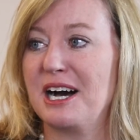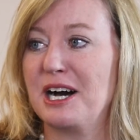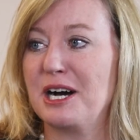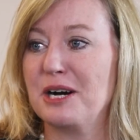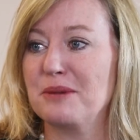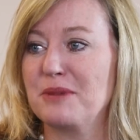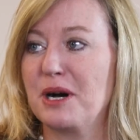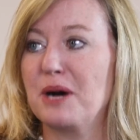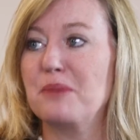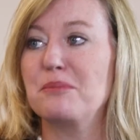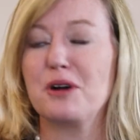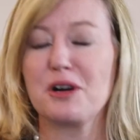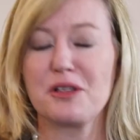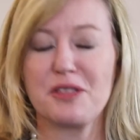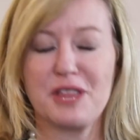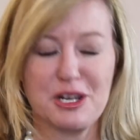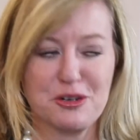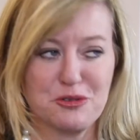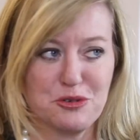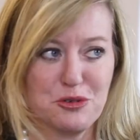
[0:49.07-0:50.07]
um,
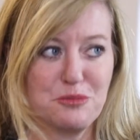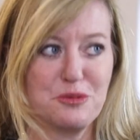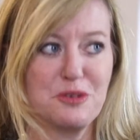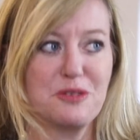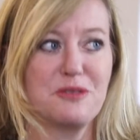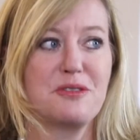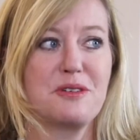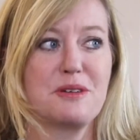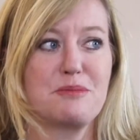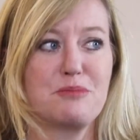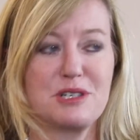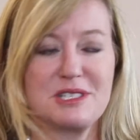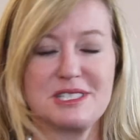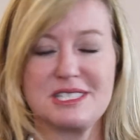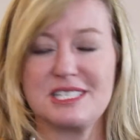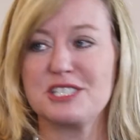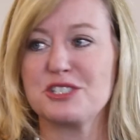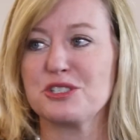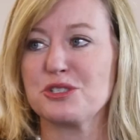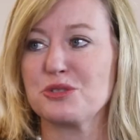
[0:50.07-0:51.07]
among that group of
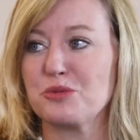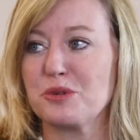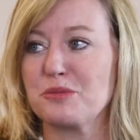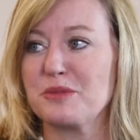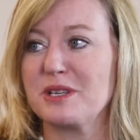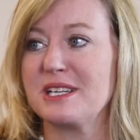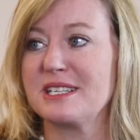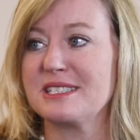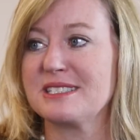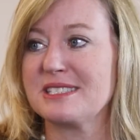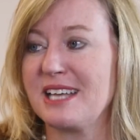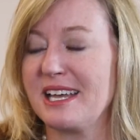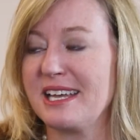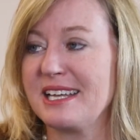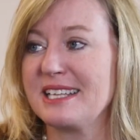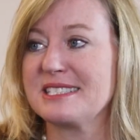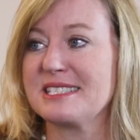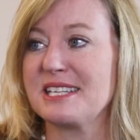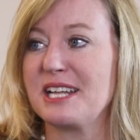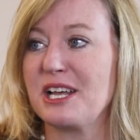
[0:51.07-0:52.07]
prestigious women in
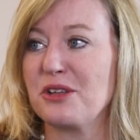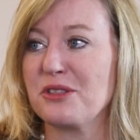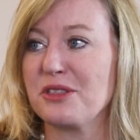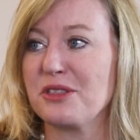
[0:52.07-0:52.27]
science and